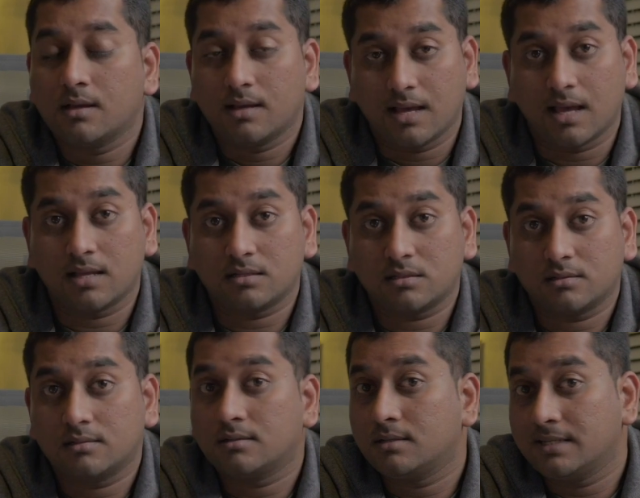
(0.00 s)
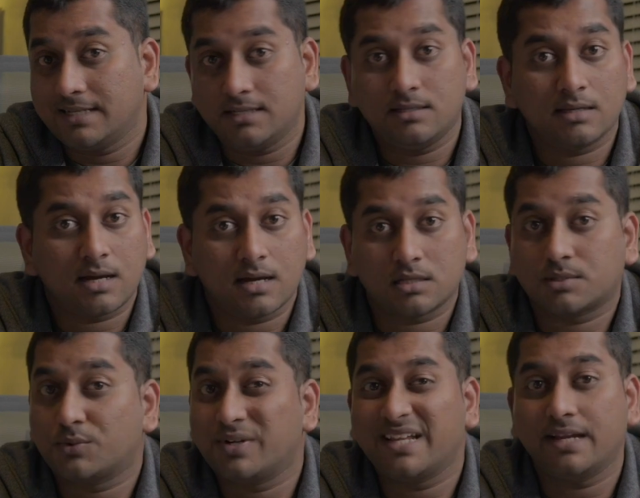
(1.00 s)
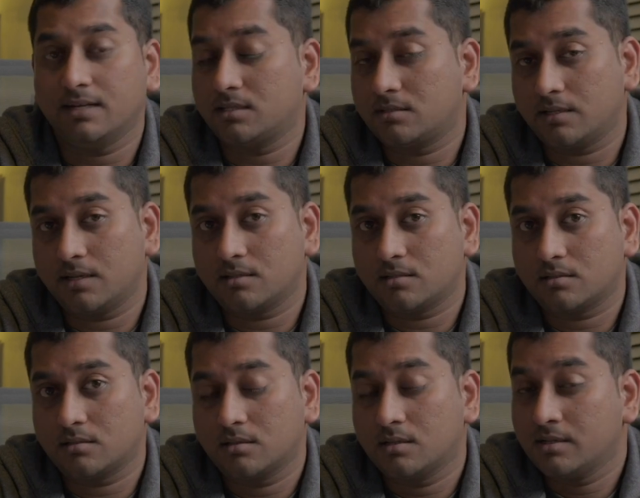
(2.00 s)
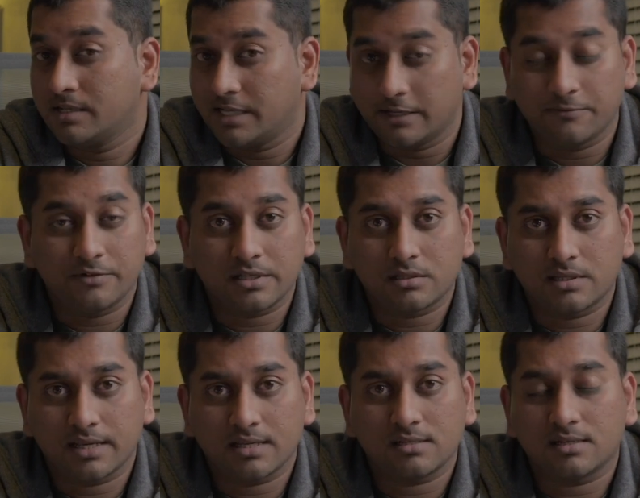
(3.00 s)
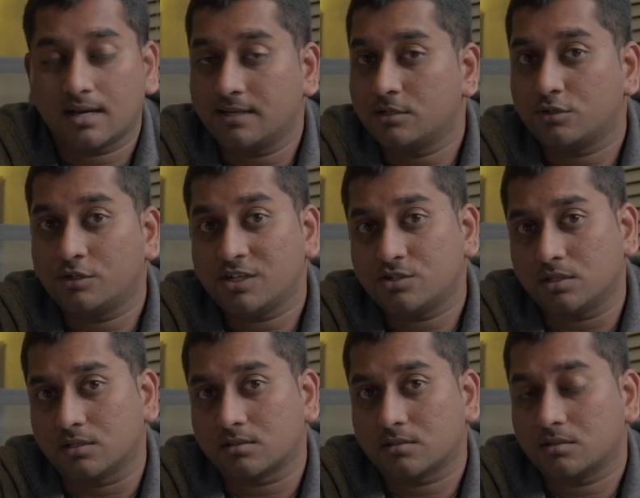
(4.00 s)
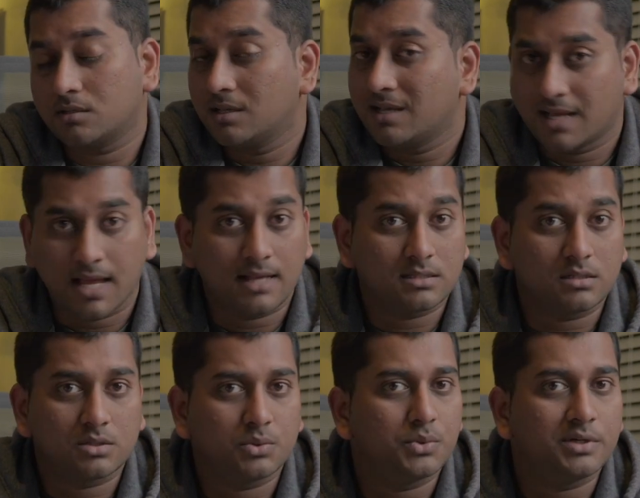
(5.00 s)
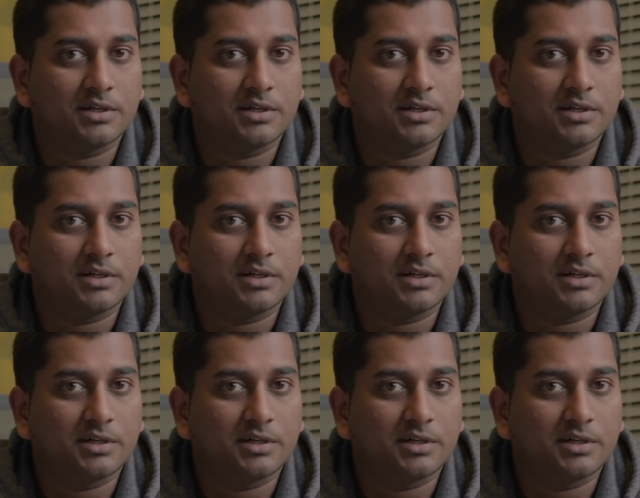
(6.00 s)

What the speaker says: And India has 28 states. Every state and its regions has its own